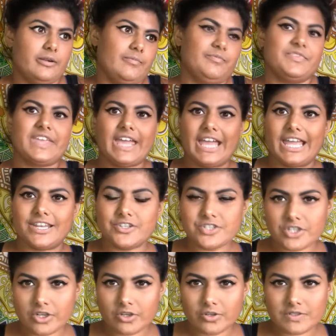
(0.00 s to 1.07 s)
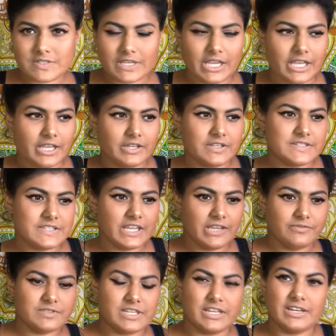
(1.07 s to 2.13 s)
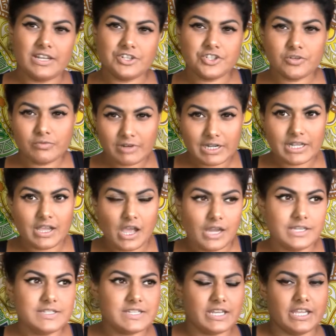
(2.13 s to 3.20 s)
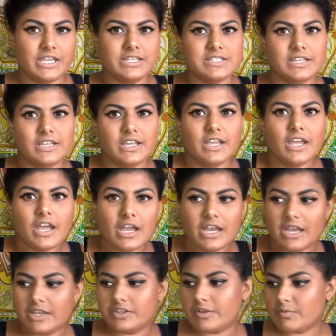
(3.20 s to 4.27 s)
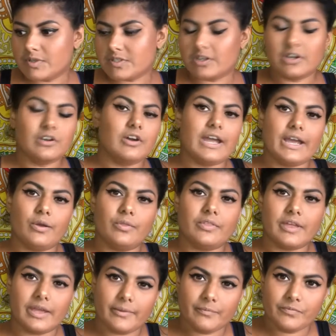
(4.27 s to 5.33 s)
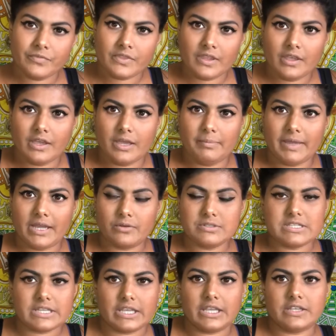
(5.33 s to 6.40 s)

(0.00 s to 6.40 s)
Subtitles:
can-dos and the safety. Unless you really hunted, there wasn't a lot out there about it.